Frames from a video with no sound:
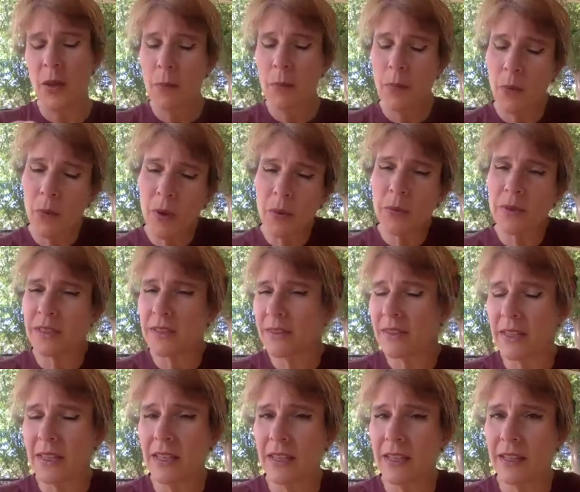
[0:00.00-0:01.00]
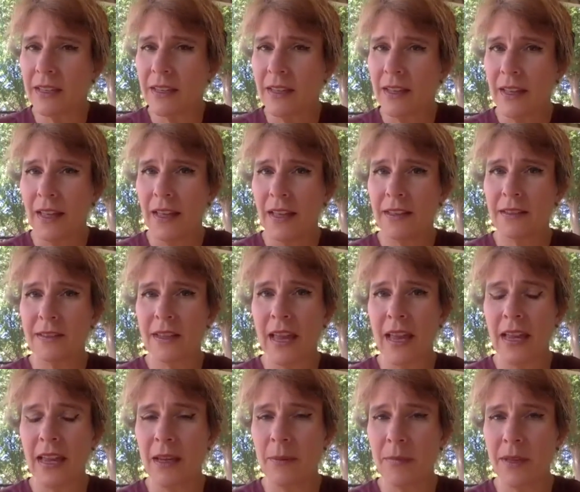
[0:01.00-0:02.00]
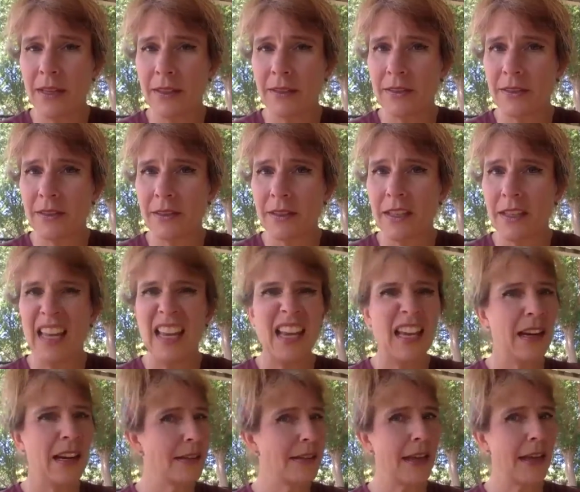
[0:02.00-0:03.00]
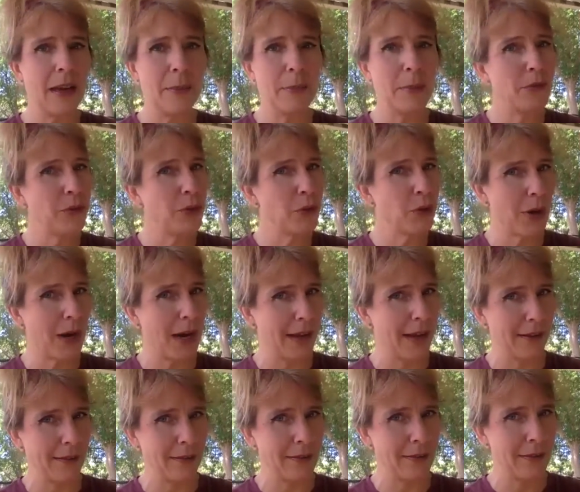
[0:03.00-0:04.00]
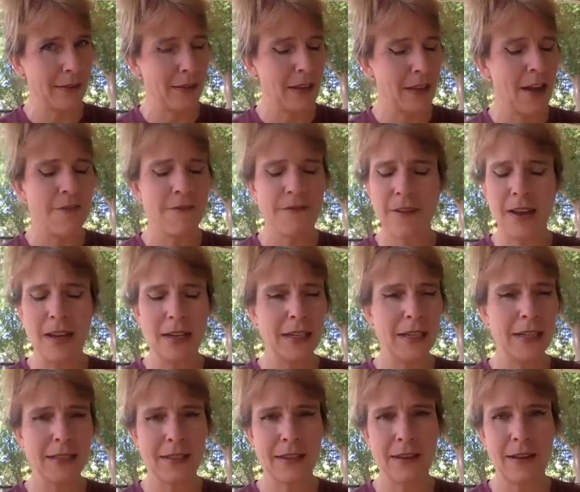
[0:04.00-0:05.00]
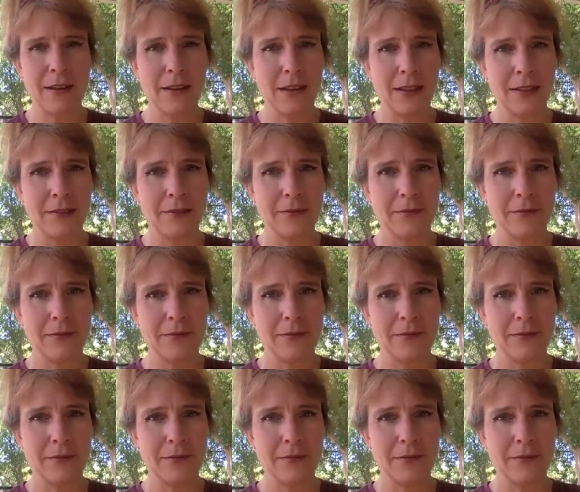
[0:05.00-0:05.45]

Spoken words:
But what we see is Amos, in a time of a trial, finding his calling.